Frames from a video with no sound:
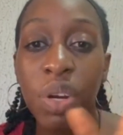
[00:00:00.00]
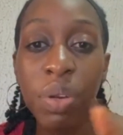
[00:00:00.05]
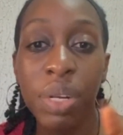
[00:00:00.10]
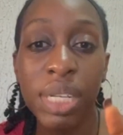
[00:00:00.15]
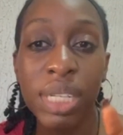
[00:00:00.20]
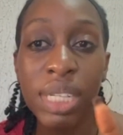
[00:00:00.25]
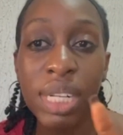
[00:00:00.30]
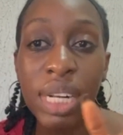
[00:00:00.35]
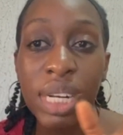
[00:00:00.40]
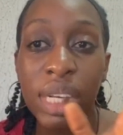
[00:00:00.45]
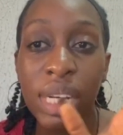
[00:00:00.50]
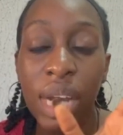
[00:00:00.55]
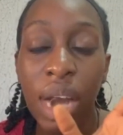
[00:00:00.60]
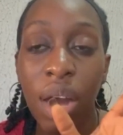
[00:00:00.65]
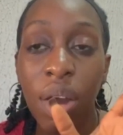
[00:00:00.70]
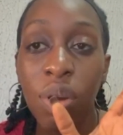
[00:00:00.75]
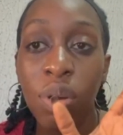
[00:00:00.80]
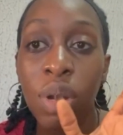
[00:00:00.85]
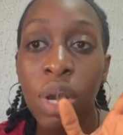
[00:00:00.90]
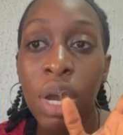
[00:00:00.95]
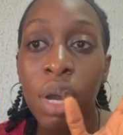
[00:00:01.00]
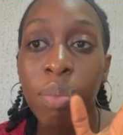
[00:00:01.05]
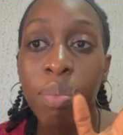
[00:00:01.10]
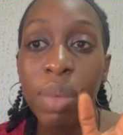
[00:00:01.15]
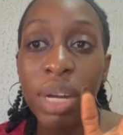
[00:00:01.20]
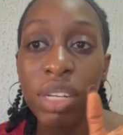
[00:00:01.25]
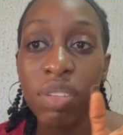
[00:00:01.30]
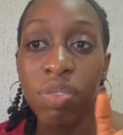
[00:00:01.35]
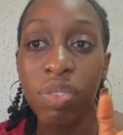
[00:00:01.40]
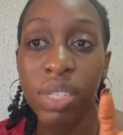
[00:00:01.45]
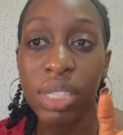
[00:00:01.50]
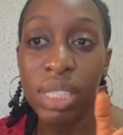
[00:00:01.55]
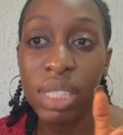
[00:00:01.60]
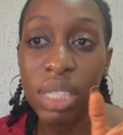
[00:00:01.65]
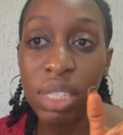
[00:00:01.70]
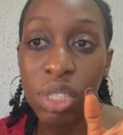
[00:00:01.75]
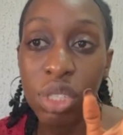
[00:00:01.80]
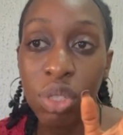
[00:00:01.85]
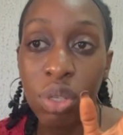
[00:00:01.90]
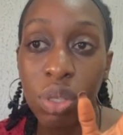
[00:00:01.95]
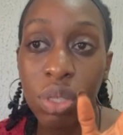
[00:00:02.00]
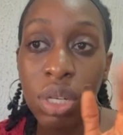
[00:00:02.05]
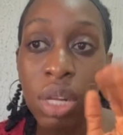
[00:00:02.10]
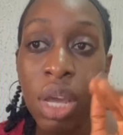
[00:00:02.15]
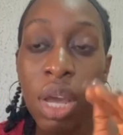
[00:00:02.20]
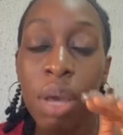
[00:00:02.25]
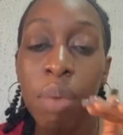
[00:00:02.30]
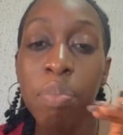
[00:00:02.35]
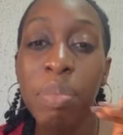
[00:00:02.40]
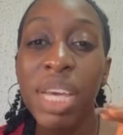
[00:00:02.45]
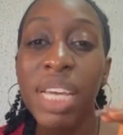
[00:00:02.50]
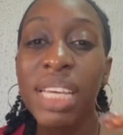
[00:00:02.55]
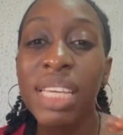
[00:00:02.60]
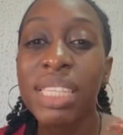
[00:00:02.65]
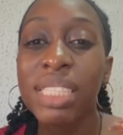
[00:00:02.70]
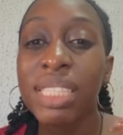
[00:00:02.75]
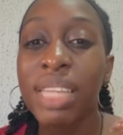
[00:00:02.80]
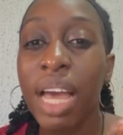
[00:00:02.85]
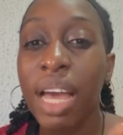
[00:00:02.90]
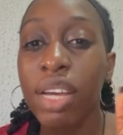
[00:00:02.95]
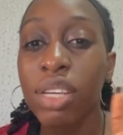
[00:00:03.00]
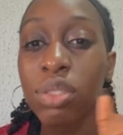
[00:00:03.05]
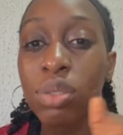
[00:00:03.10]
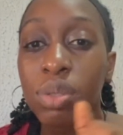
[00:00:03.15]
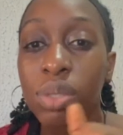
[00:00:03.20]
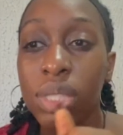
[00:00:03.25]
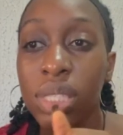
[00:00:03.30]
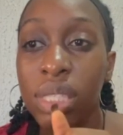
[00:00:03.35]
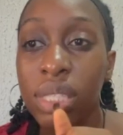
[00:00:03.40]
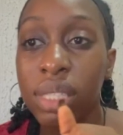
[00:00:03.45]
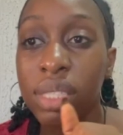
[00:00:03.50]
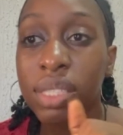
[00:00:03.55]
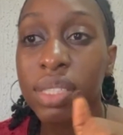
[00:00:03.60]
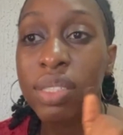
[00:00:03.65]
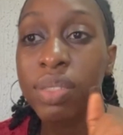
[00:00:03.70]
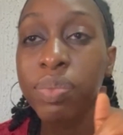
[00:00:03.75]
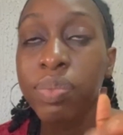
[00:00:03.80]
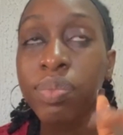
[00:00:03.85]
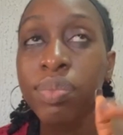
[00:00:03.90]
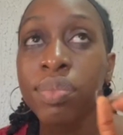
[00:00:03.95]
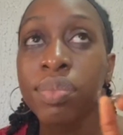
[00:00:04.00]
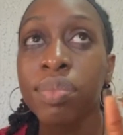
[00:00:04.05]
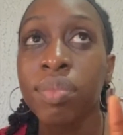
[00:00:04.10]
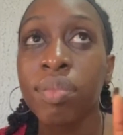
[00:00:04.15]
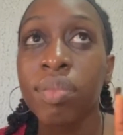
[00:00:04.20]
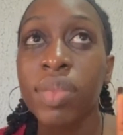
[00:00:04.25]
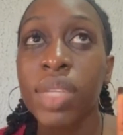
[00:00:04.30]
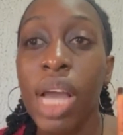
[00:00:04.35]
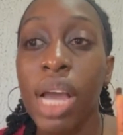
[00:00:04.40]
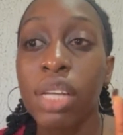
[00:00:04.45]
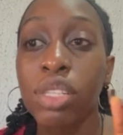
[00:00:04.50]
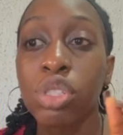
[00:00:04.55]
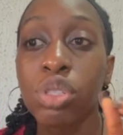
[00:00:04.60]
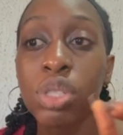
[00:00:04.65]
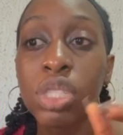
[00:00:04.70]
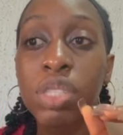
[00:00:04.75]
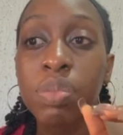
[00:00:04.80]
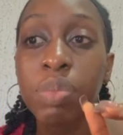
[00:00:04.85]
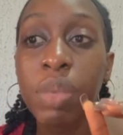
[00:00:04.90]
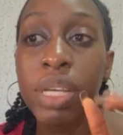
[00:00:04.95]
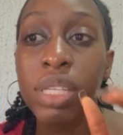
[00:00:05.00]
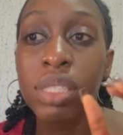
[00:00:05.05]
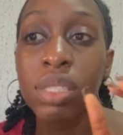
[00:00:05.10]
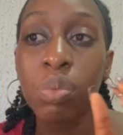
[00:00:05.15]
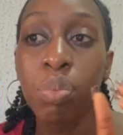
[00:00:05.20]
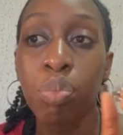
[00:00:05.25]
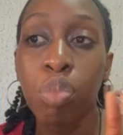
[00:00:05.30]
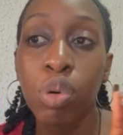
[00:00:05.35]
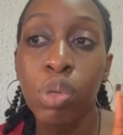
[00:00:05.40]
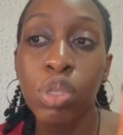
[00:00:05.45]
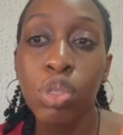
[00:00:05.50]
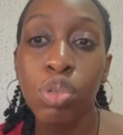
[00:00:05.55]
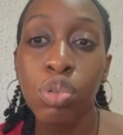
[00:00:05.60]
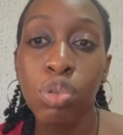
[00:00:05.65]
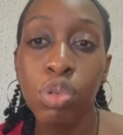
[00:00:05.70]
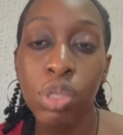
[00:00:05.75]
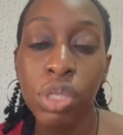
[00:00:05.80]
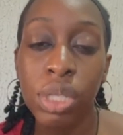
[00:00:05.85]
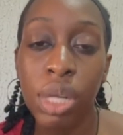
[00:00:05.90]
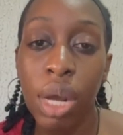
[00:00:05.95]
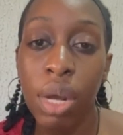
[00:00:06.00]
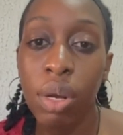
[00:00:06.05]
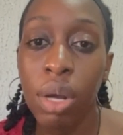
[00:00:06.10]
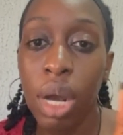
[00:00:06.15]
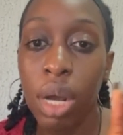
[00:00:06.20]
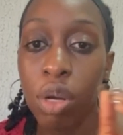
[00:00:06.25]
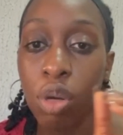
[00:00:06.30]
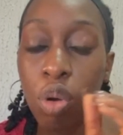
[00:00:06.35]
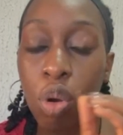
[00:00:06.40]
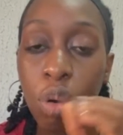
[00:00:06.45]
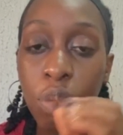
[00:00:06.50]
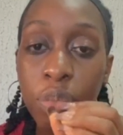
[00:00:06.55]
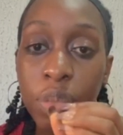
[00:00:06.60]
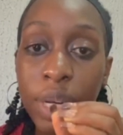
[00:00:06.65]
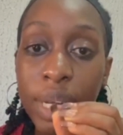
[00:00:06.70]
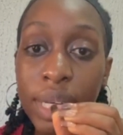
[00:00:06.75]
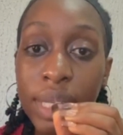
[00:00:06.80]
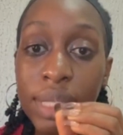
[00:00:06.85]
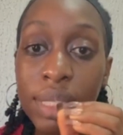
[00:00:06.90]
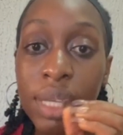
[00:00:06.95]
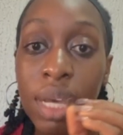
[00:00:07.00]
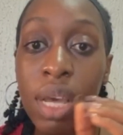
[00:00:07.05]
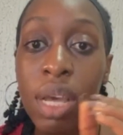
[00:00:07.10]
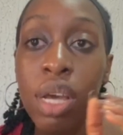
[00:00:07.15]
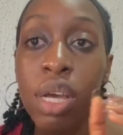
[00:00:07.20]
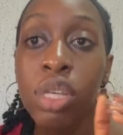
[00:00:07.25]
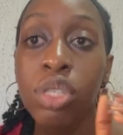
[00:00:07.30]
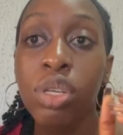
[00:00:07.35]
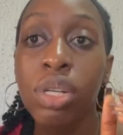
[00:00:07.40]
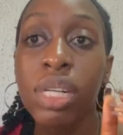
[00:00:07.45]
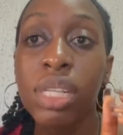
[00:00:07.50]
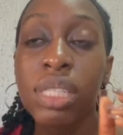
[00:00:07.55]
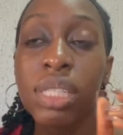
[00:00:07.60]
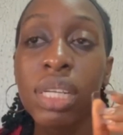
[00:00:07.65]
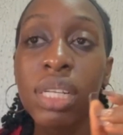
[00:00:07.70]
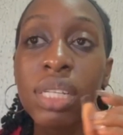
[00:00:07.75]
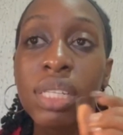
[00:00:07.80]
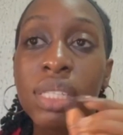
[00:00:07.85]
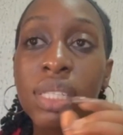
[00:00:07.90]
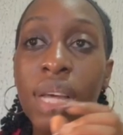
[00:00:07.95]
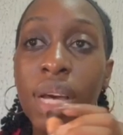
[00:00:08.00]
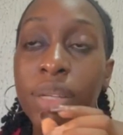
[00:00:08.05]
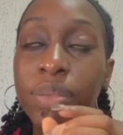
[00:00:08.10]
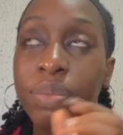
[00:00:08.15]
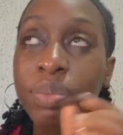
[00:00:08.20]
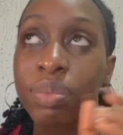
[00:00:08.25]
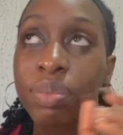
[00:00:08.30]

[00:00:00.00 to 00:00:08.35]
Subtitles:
clinical manifestation, making diagnosis and treatment both crucial and complex. So the thing is that